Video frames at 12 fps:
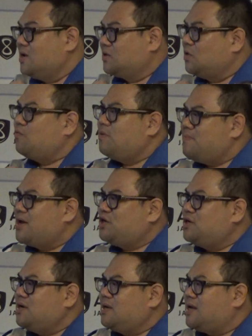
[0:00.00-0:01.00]
So we
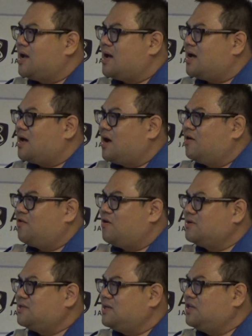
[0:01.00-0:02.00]
measure their
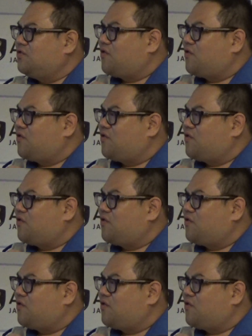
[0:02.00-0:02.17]
adenosine